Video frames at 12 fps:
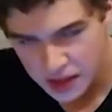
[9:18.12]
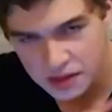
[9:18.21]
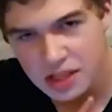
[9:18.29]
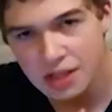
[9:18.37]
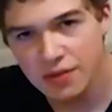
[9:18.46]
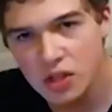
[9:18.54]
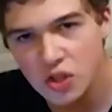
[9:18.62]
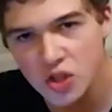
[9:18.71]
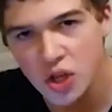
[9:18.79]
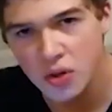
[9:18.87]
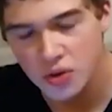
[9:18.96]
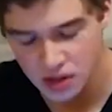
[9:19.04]
TV
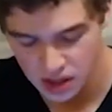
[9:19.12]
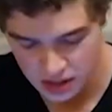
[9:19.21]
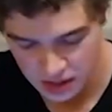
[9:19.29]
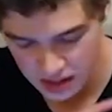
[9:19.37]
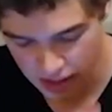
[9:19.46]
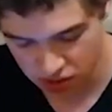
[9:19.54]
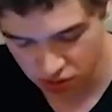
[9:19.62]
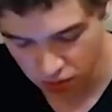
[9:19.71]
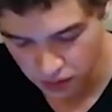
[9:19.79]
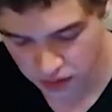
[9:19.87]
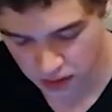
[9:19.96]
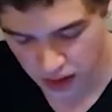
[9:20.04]
shows and that sort
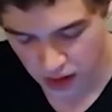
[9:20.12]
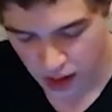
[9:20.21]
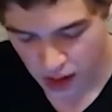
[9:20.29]
of thing.